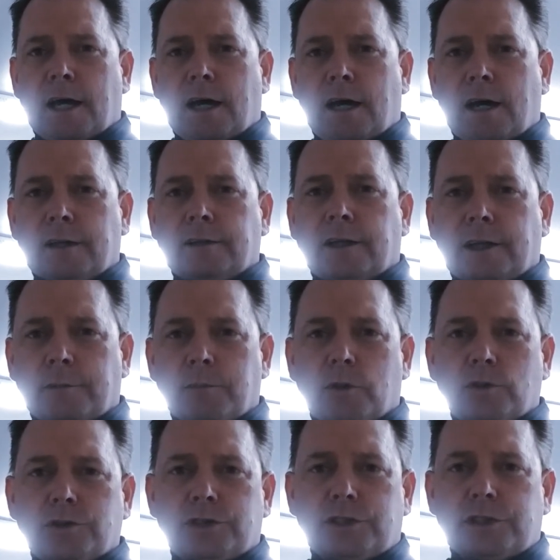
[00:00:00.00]
Unlike
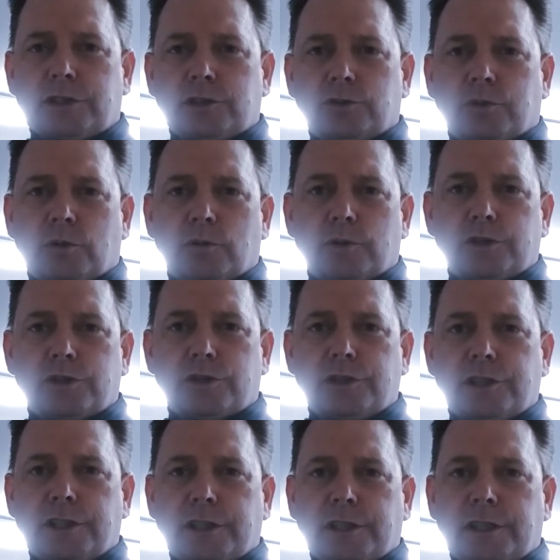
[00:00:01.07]
most years where we're
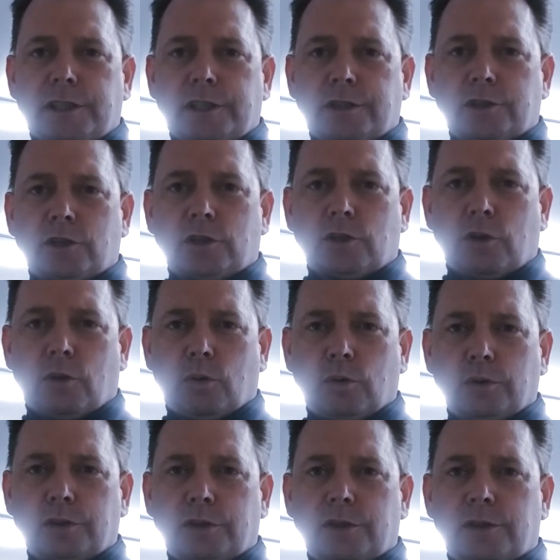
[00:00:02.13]
treating in
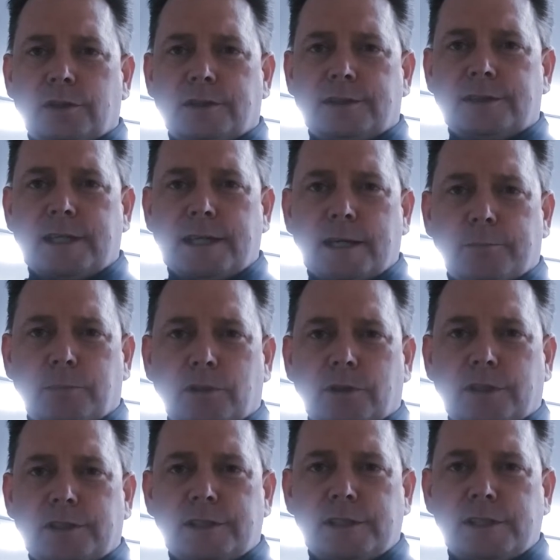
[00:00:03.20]
colder, damper
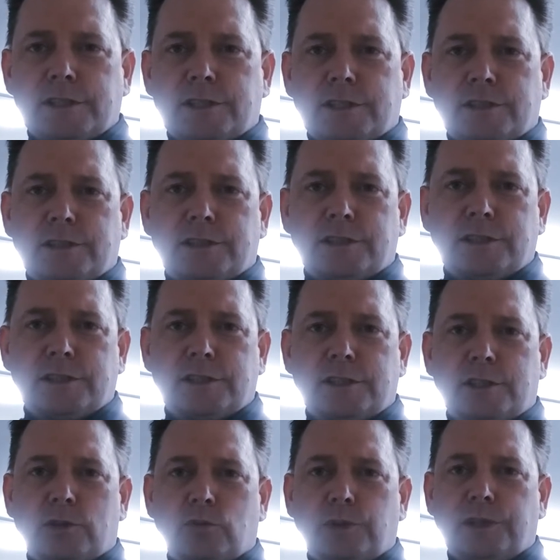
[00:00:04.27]
conditions, this
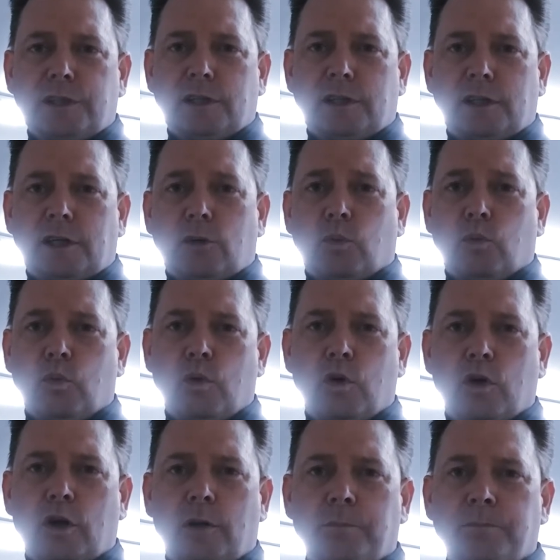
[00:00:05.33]
year we are
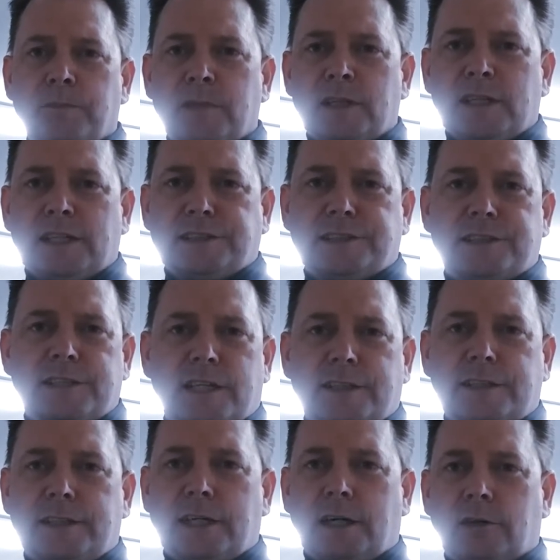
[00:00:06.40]
warm, it's
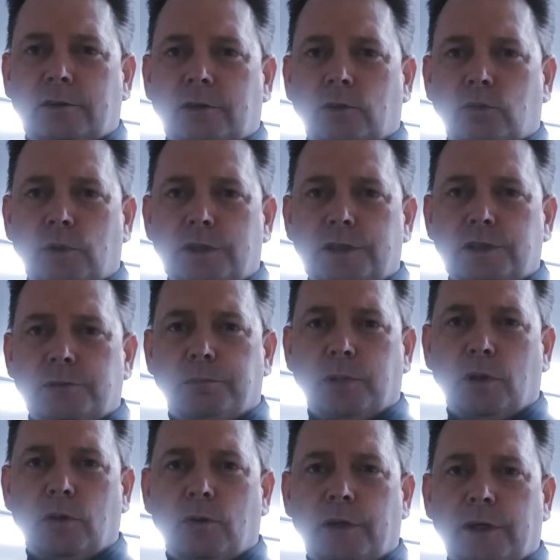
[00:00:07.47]
sunny out, the wind is
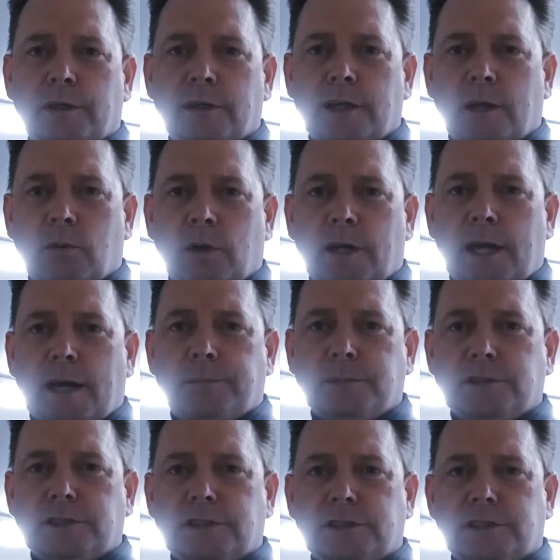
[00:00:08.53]
blowing, and what
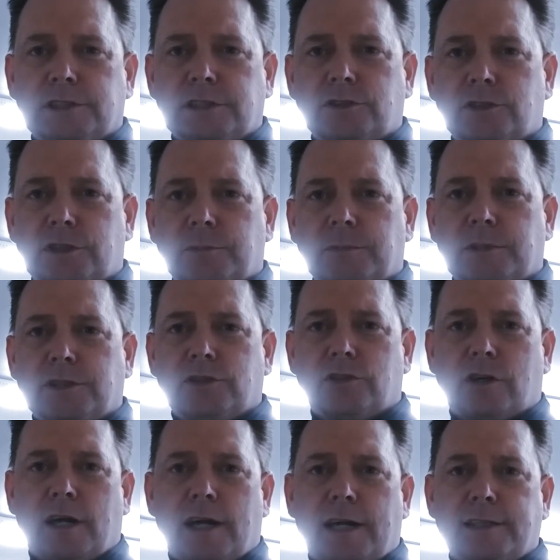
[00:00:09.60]
happens is seed treatment
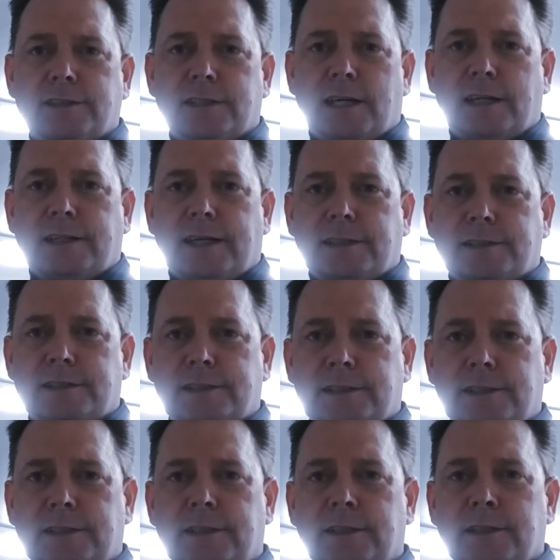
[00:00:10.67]
dries on that
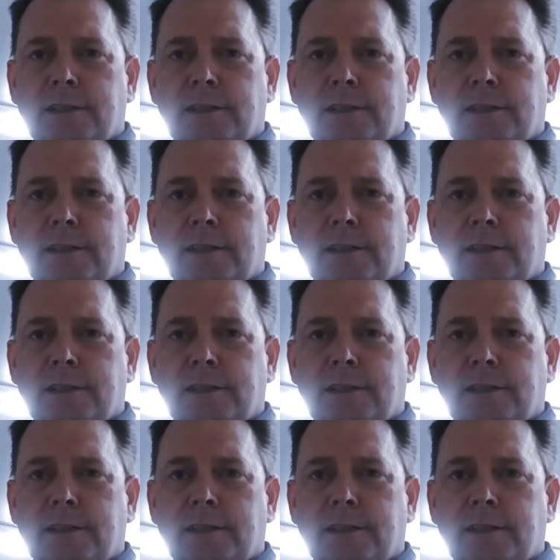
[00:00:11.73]
seed